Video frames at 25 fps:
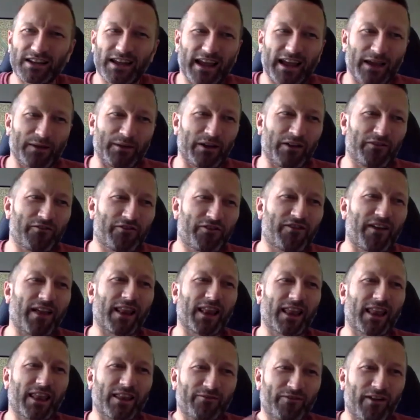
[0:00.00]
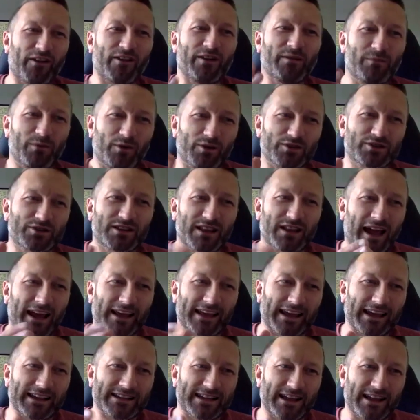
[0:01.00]
it felt very much like
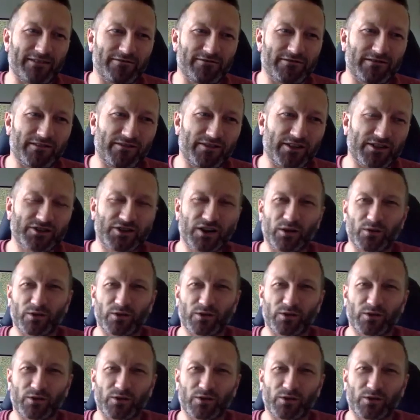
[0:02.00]
his era of the show,